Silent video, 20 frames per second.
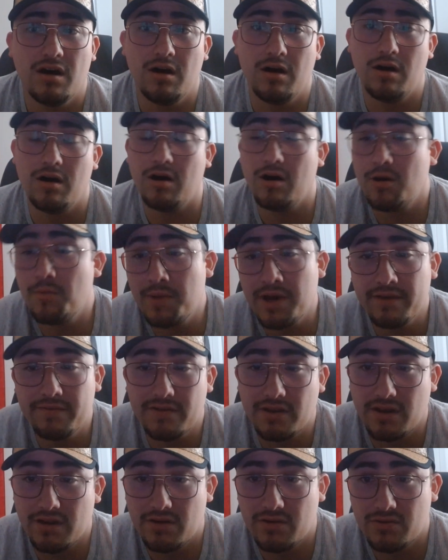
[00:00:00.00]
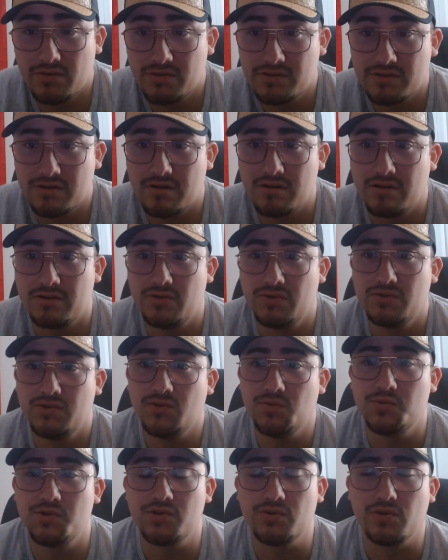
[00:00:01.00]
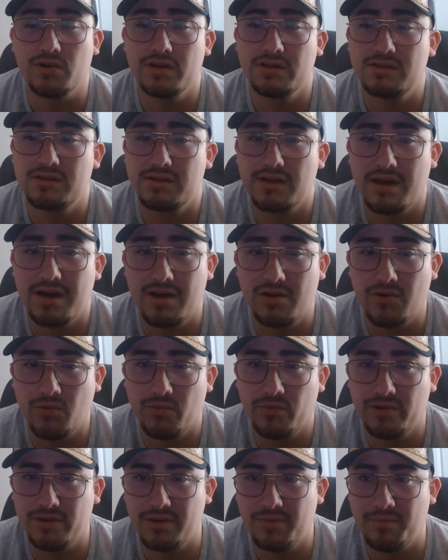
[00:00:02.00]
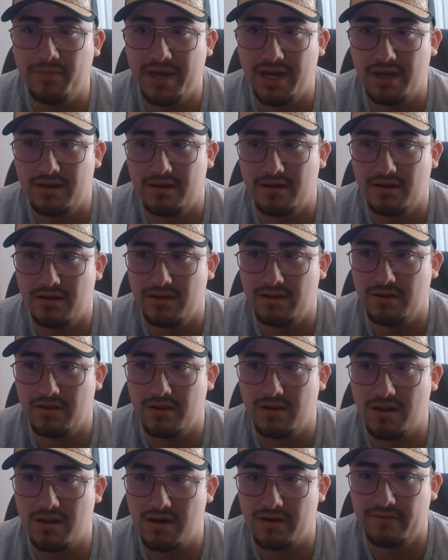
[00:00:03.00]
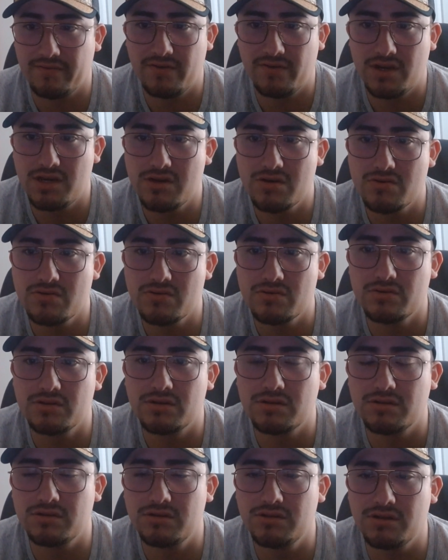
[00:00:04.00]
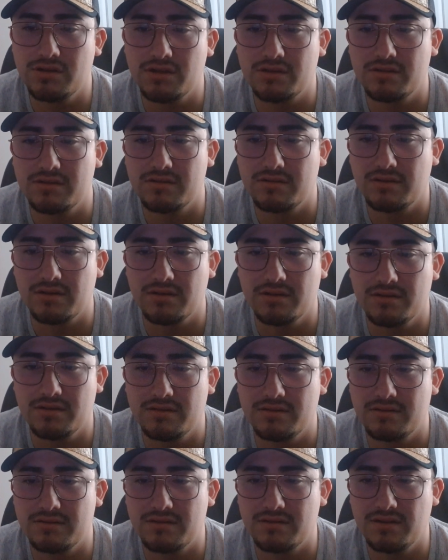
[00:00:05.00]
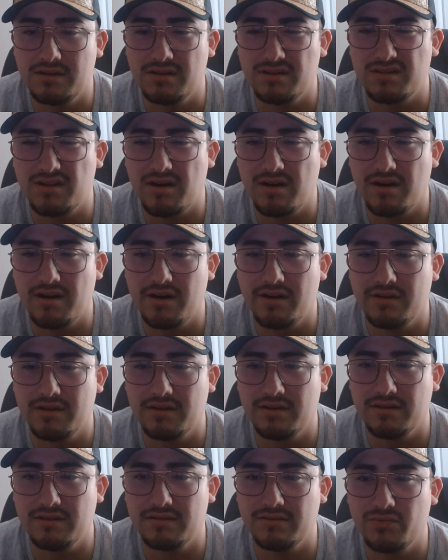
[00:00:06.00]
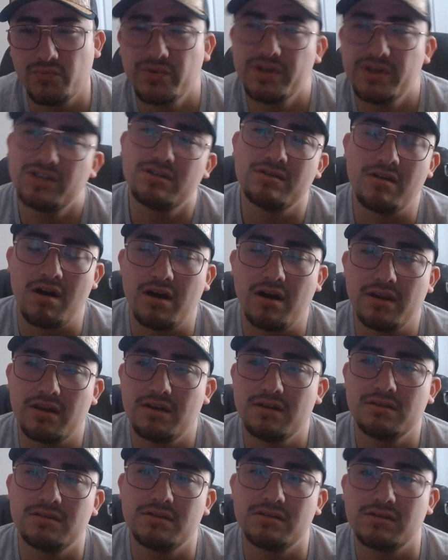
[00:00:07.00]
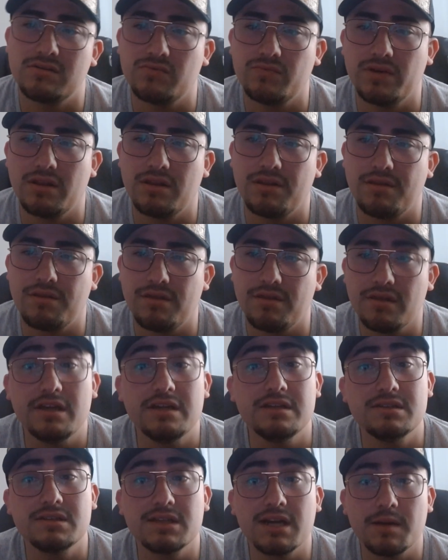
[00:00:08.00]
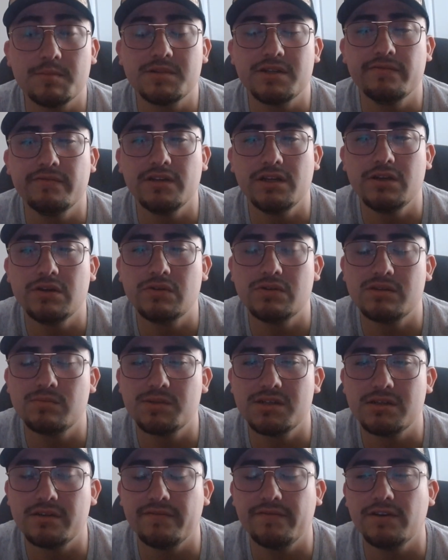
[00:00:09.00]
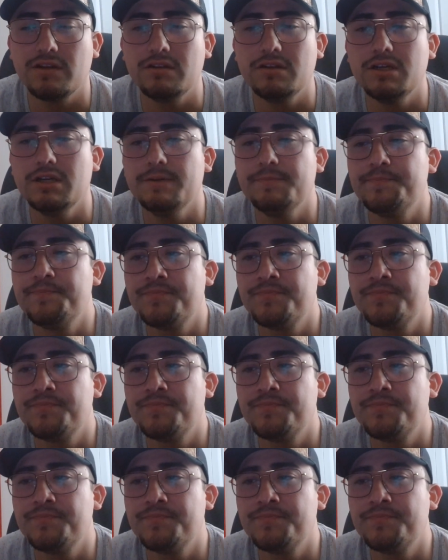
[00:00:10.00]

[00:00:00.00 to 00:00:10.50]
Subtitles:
all my videos are on YouTube Shorts. I don't really make long videos just because it's hard to reach an audience with these types of videos specifically.